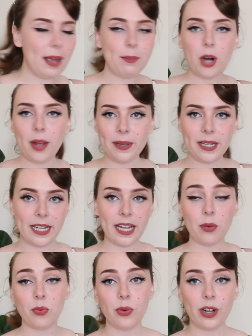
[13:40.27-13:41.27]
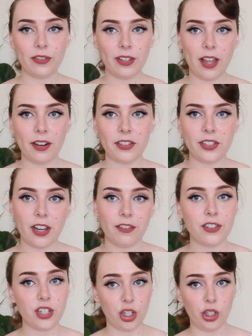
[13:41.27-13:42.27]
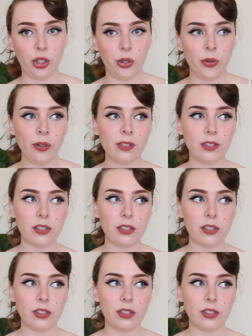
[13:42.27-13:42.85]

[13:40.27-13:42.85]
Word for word: I'm probably gonna get rid of a lot of stuff too,